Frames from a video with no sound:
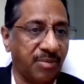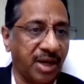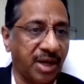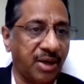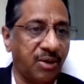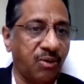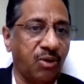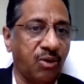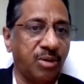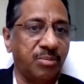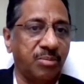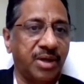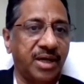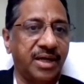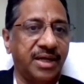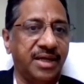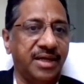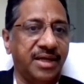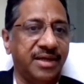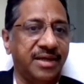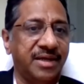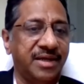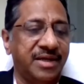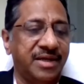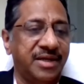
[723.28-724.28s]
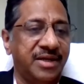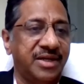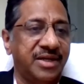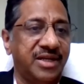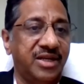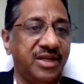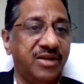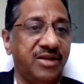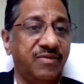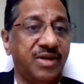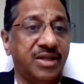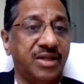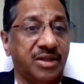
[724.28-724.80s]
my own money,
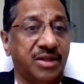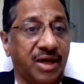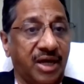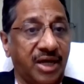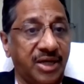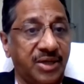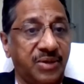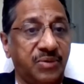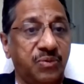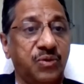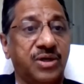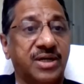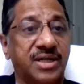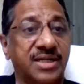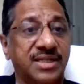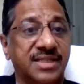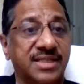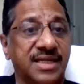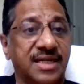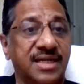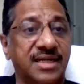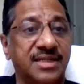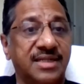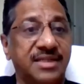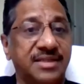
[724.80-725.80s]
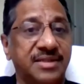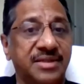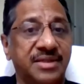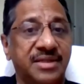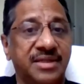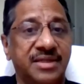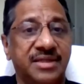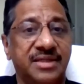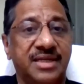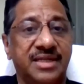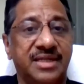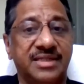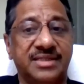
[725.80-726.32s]
even that would result
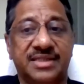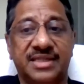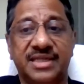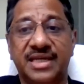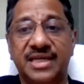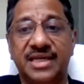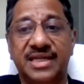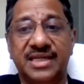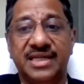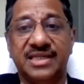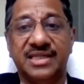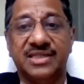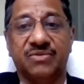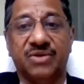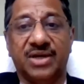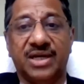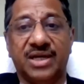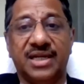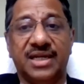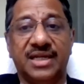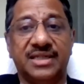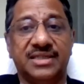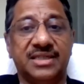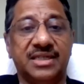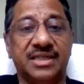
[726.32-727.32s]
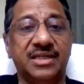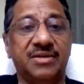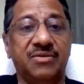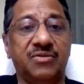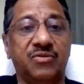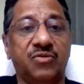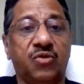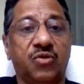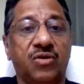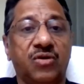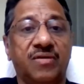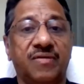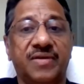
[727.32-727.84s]
in a serious violation
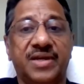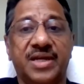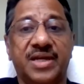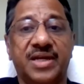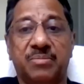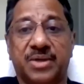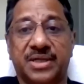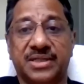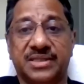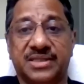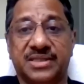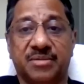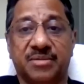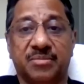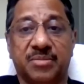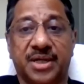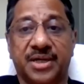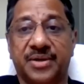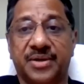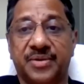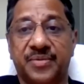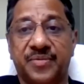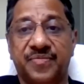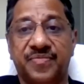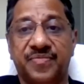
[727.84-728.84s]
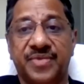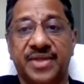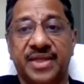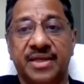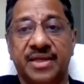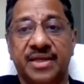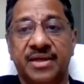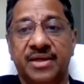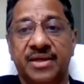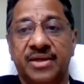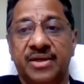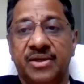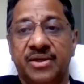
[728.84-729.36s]
involving imprisonment.
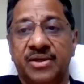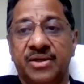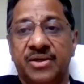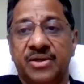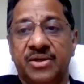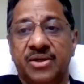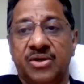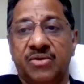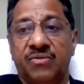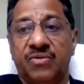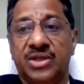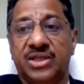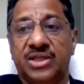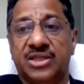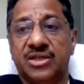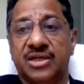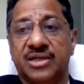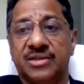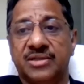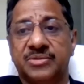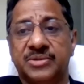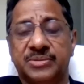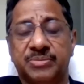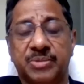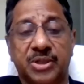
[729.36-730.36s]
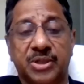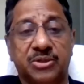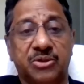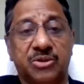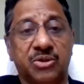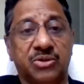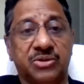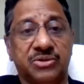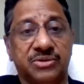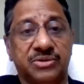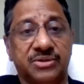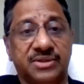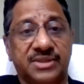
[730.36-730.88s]
With respect
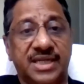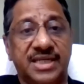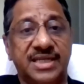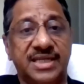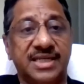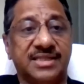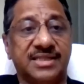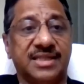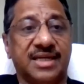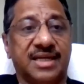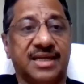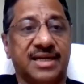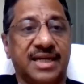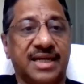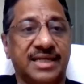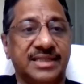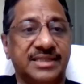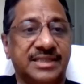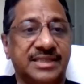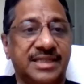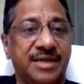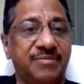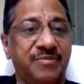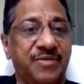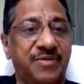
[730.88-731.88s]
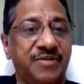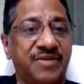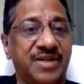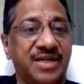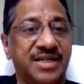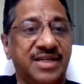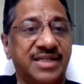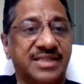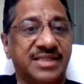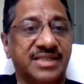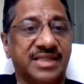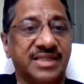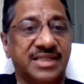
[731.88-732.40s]
to C S R, last time we were
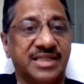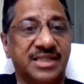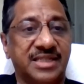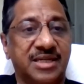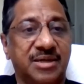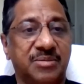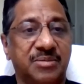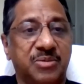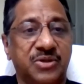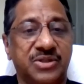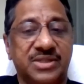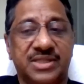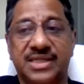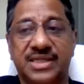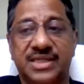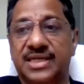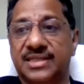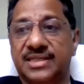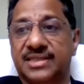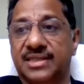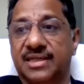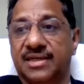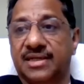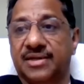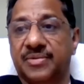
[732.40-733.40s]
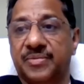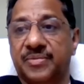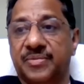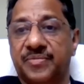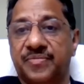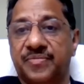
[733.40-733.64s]
discussing about C S R.